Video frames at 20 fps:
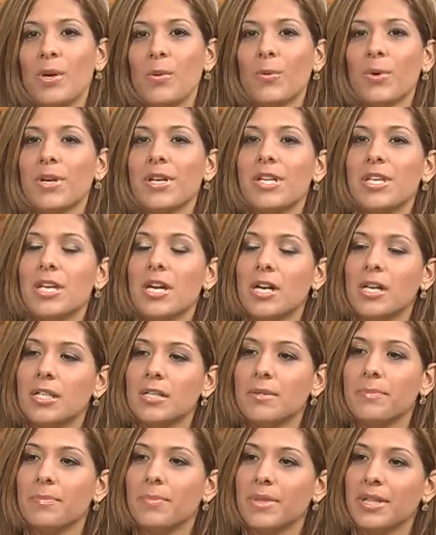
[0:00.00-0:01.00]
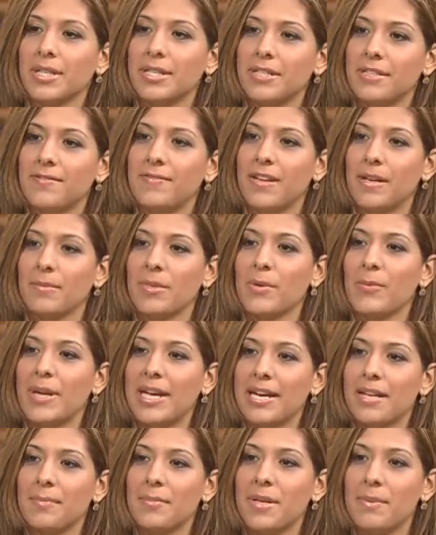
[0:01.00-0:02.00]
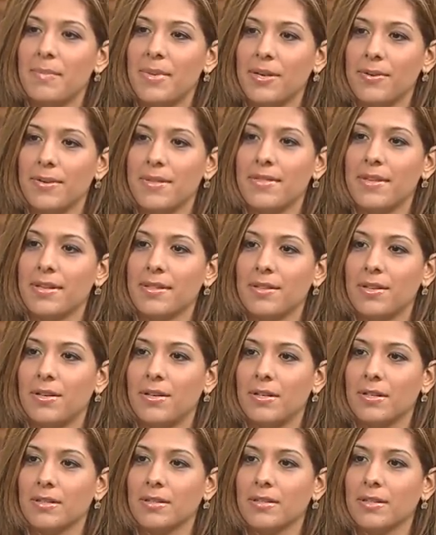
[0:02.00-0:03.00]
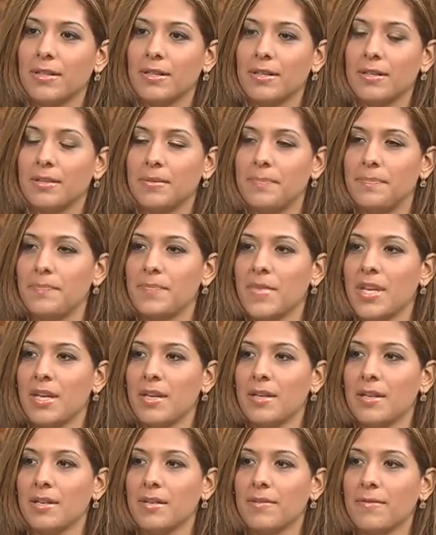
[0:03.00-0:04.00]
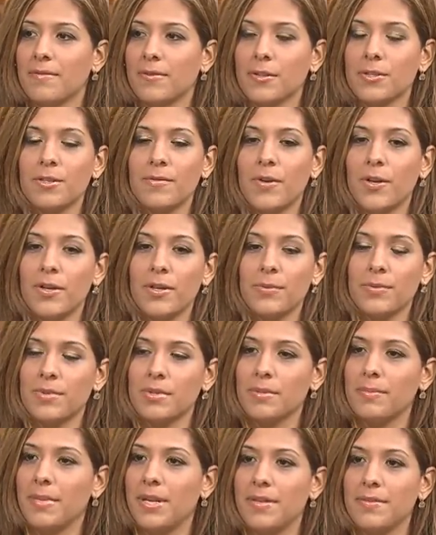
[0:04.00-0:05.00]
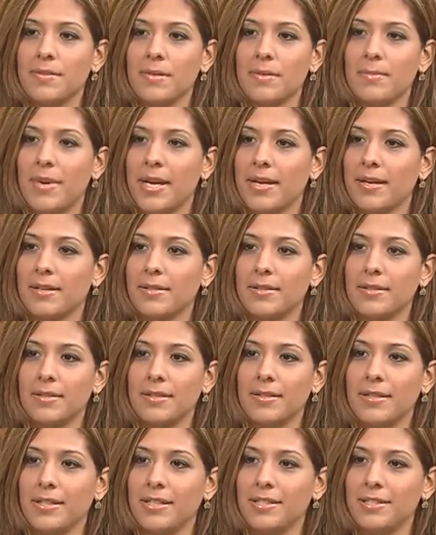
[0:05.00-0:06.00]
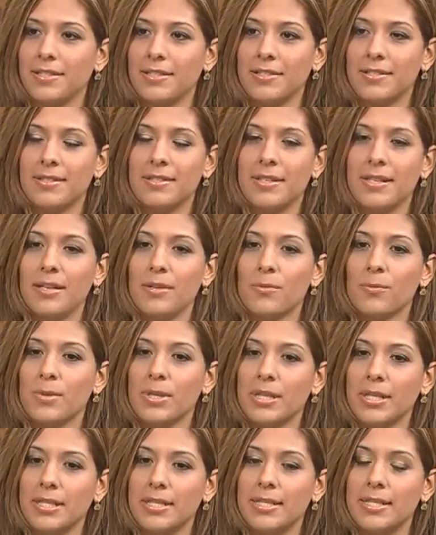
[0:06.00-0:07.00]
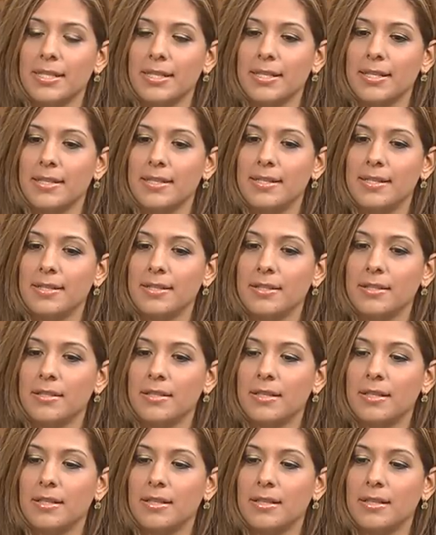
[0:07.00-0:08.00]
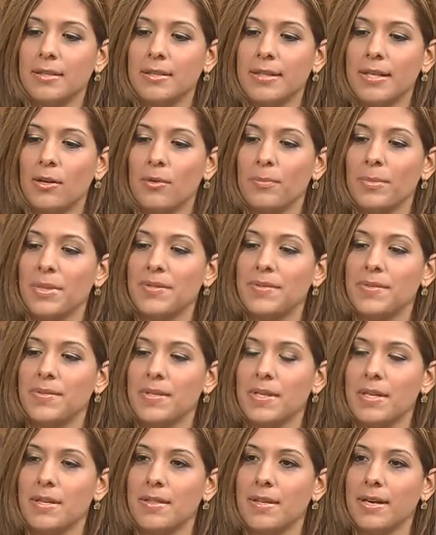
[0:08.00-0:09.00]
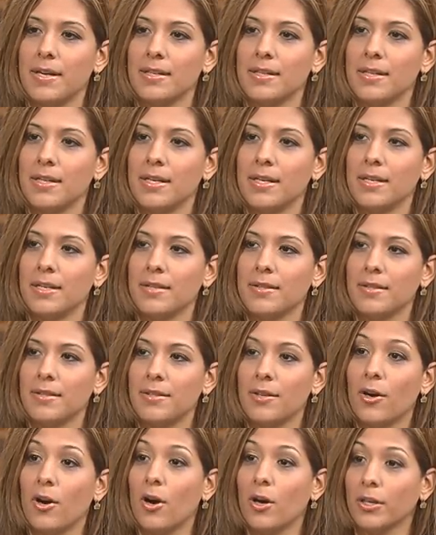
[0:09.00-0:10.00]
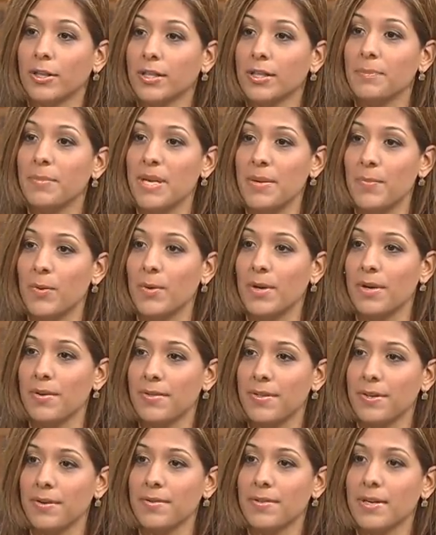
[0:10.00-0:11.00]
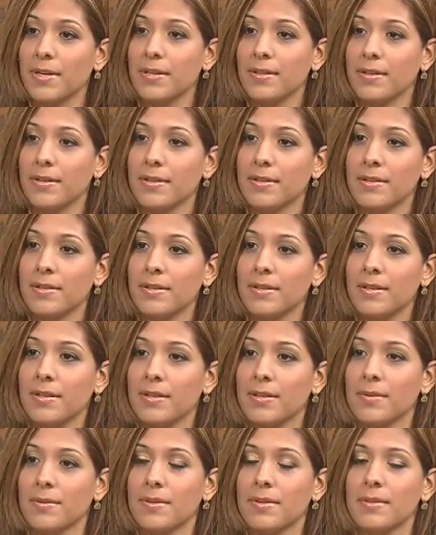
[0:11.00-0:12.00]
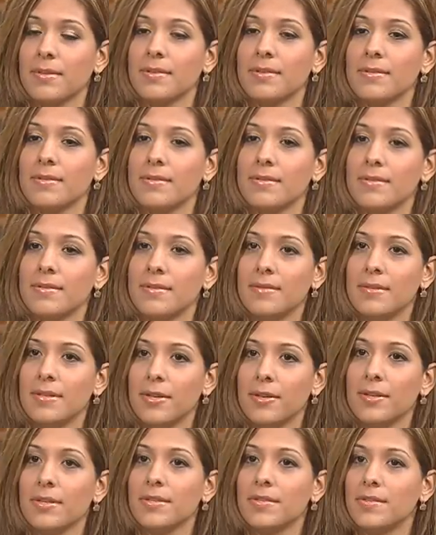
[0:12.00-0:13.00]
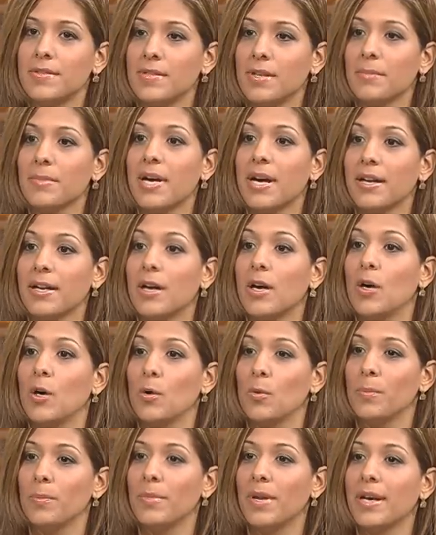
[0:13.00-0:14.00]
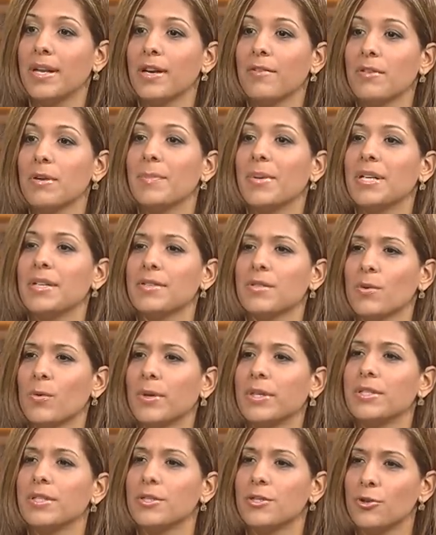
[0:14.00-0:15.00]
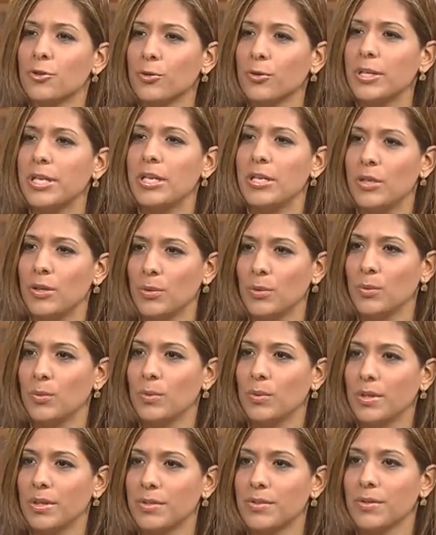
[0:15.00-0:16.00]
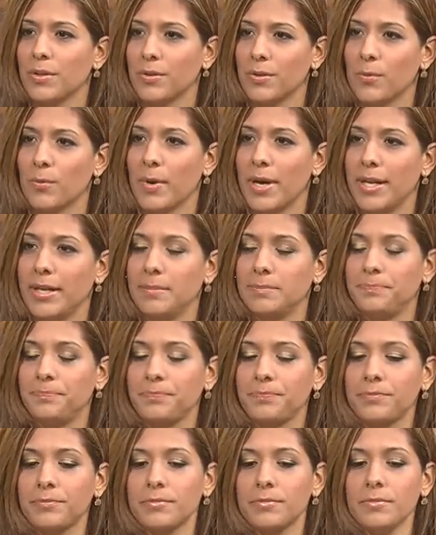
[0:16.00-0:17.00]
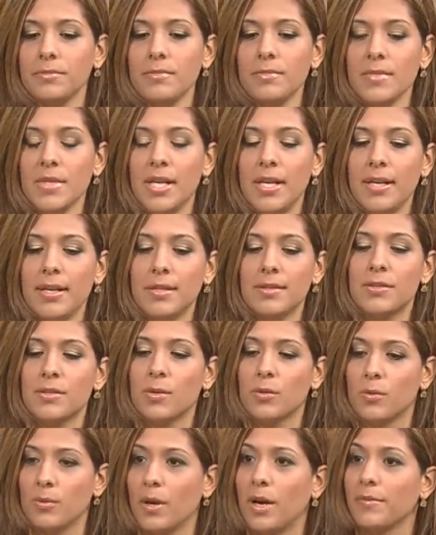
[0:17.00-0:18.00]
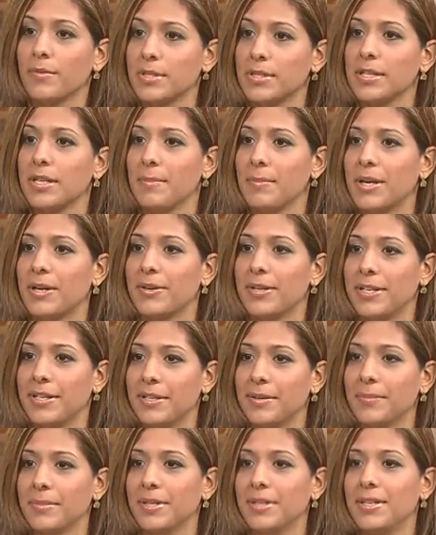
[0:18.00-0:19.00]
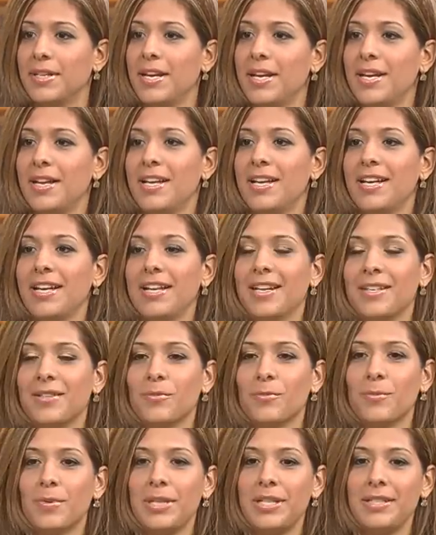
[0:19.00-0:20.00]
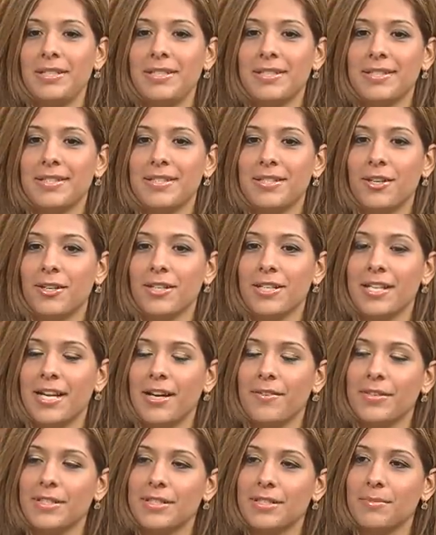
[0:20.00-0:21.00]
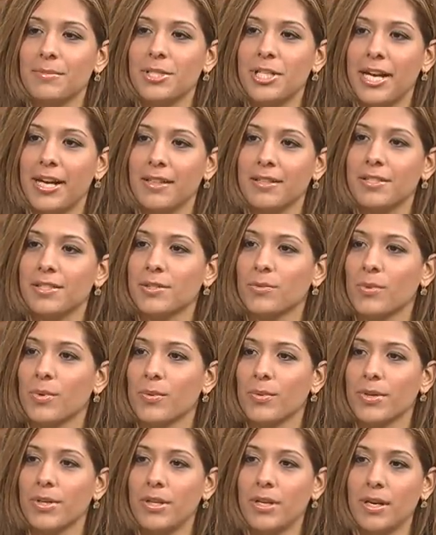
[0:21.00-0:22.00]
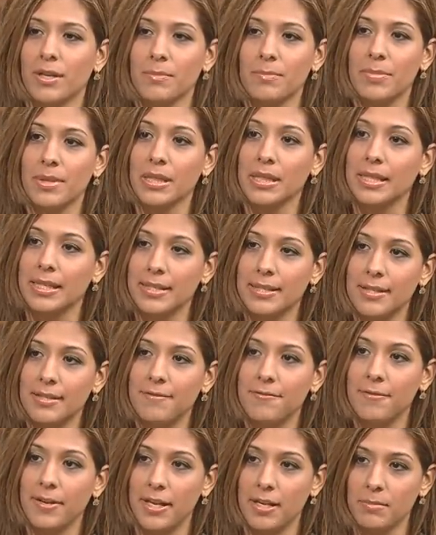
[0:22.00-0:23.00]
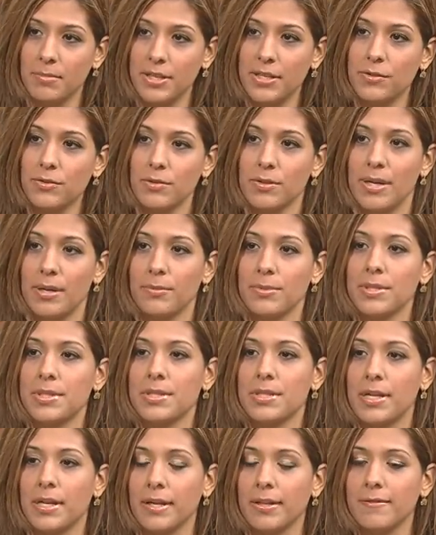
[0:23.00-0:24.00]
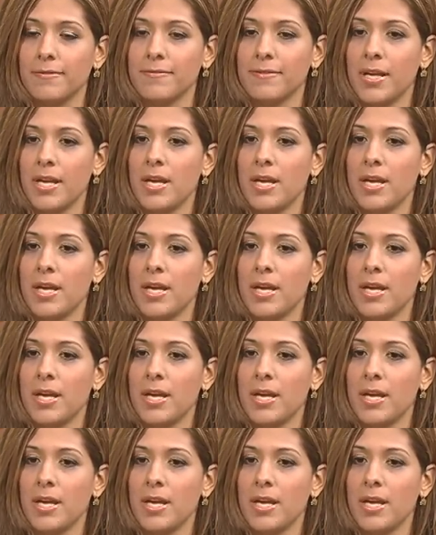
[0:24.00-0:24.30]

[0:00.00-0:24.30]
were a young blended family. We hadn't been married that long. Um, first of all, he was an amazing man, and, and he just, he really did uh, help me see that that there are good people out there that, that you know that there is some kind of hope. Not everybody's going to treat you a certain way. And so obviously I married him and and we just started having some challenges. We were a young blended family, so that was tough.